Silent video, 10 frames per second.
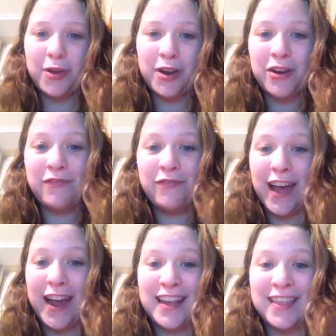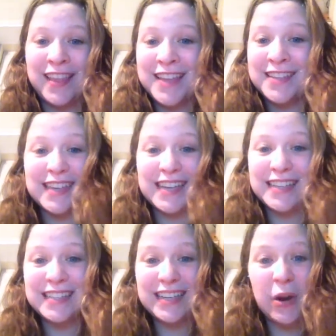when you're fighting
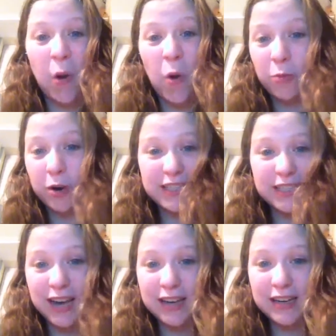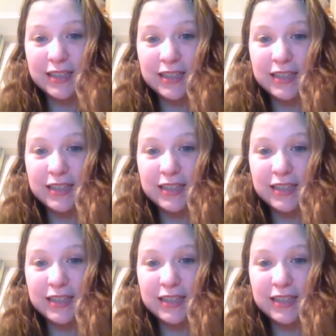laziness to get homework done.